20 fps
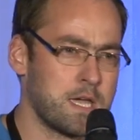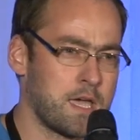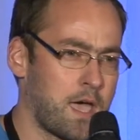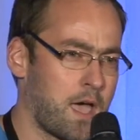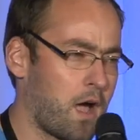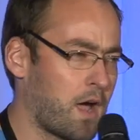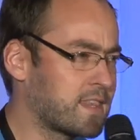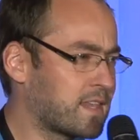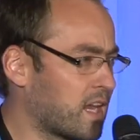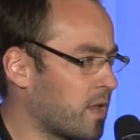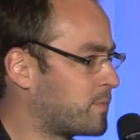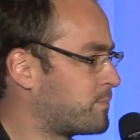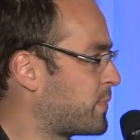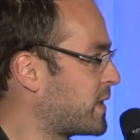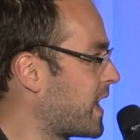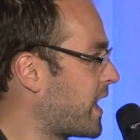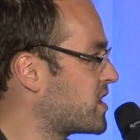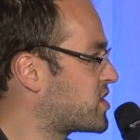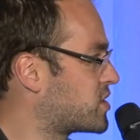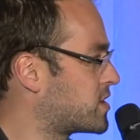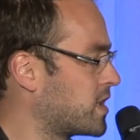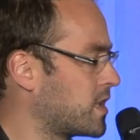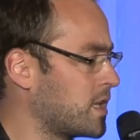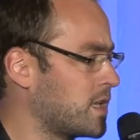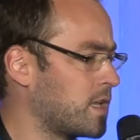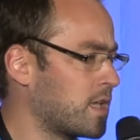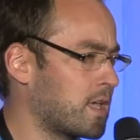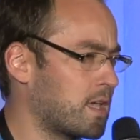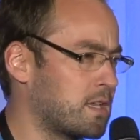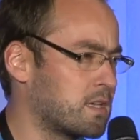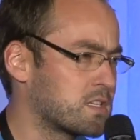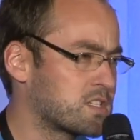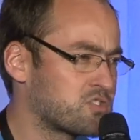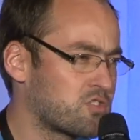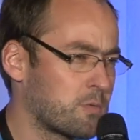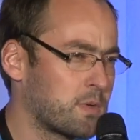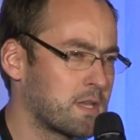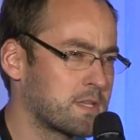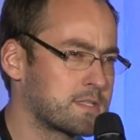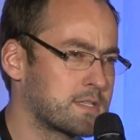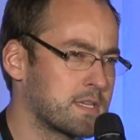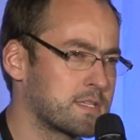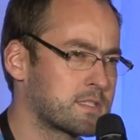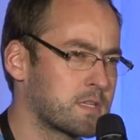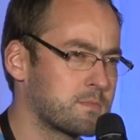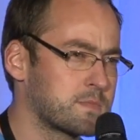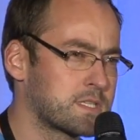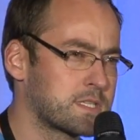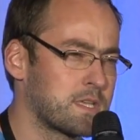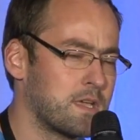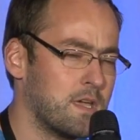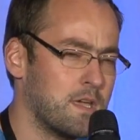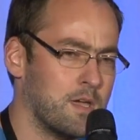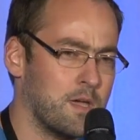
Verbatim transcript: uh, I did a PhD in distributed systems,